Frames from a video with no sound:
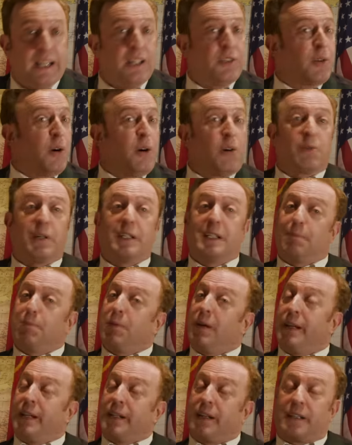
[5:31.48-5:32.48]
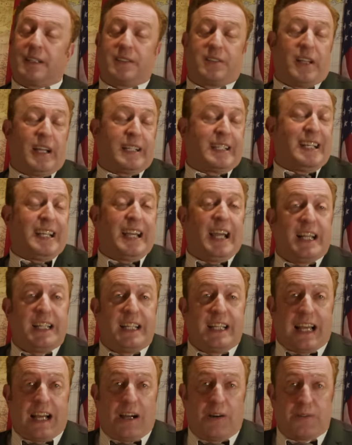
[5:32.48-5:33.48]
He's already planning on attacking
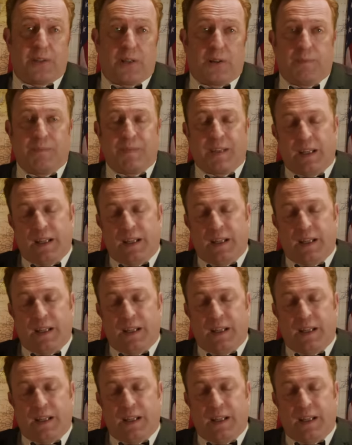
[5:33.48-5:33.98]
anyhow, though,